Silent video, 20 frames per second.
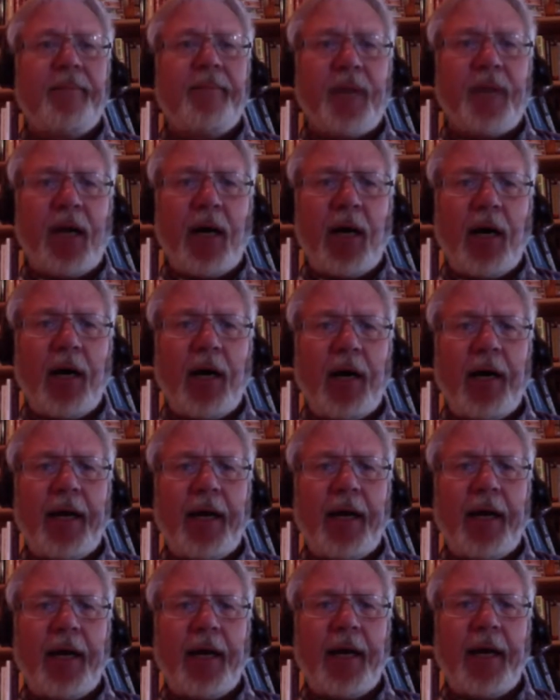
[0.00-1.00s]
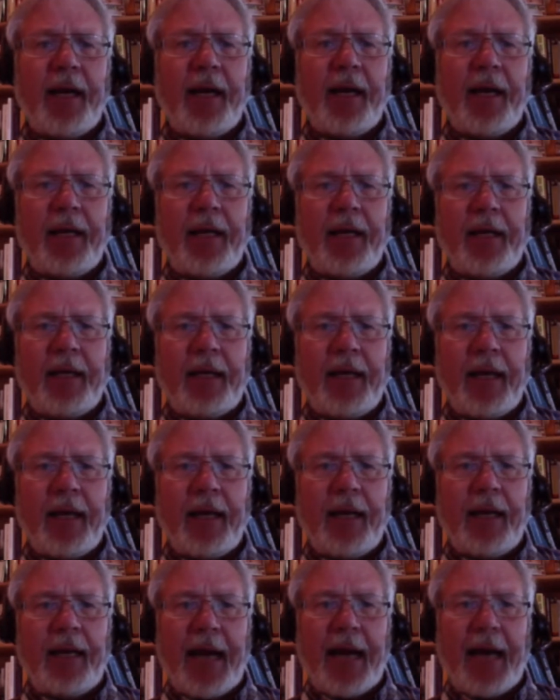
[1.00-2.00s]

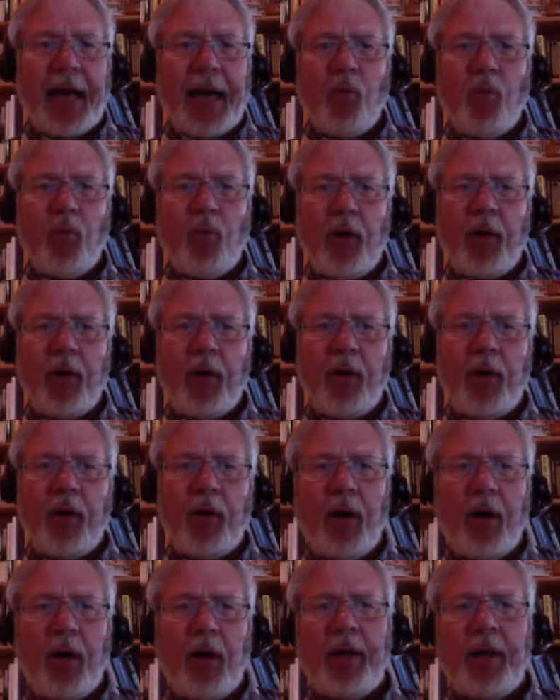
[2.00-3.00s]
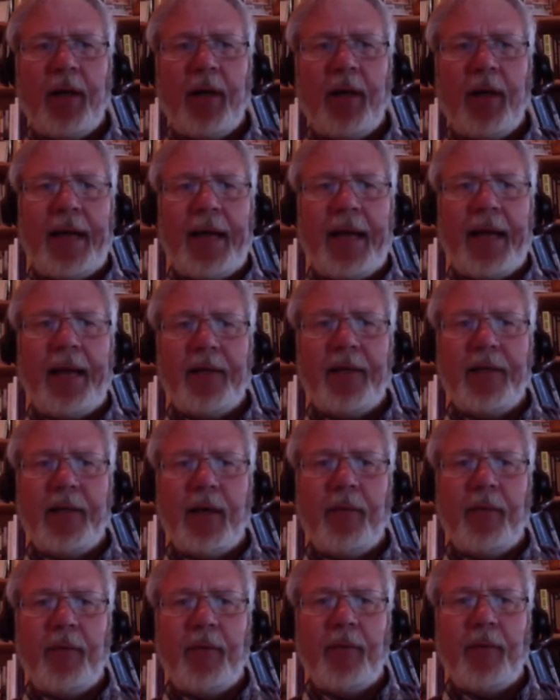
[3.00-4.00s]

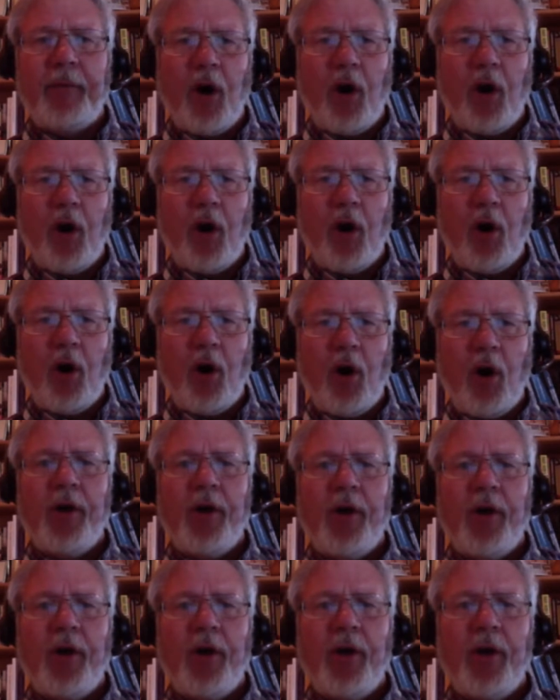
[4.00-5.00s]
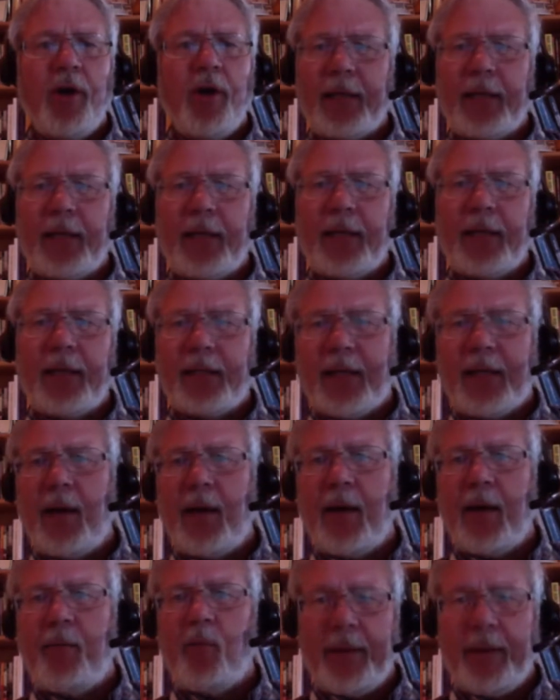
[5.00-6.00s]
911nwo.com uh,
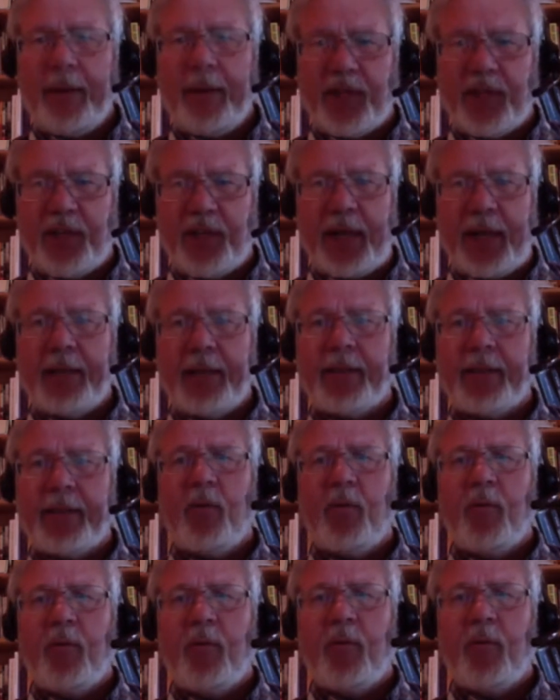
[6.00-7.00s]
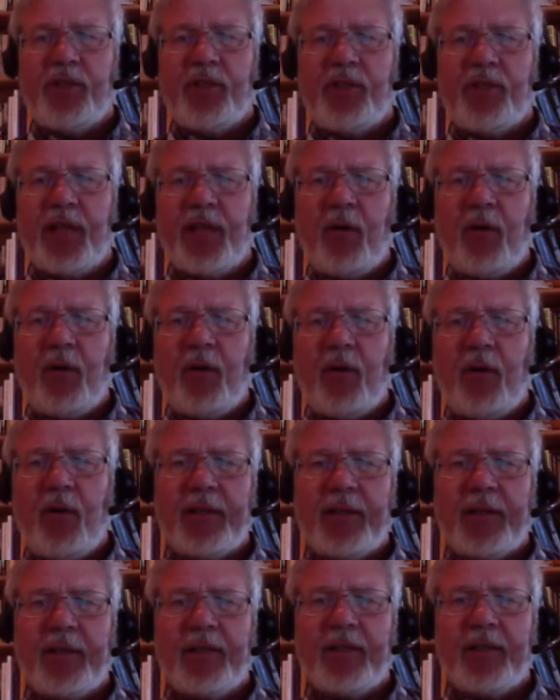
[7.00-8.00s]
website, which is now quite
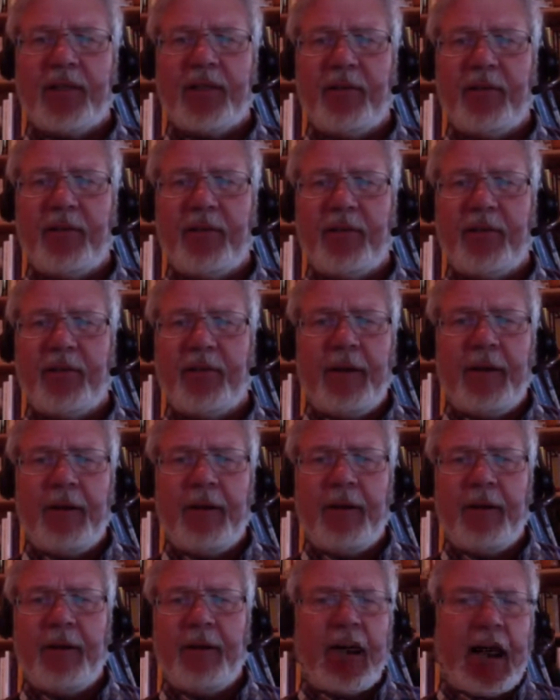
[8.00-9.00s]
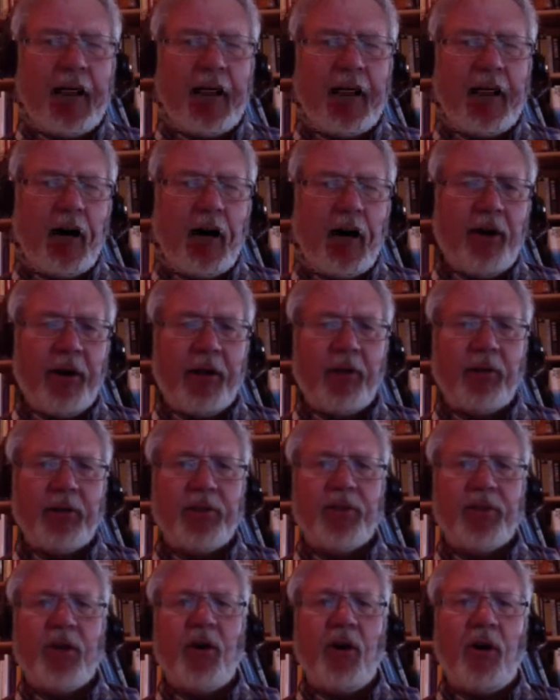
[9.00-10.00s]
extensive. And the article is
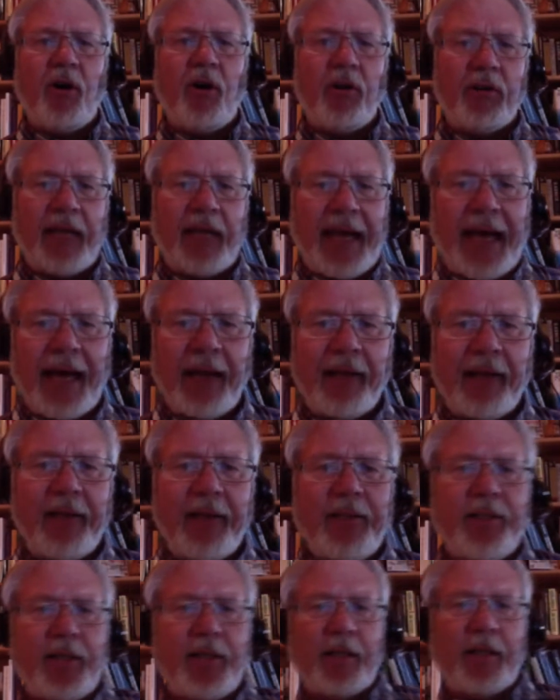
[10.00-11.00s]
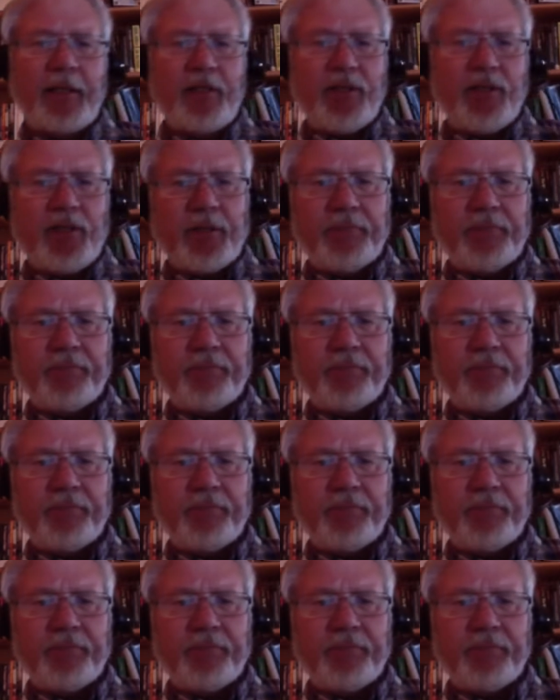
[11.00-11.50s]
called Allen Dulles,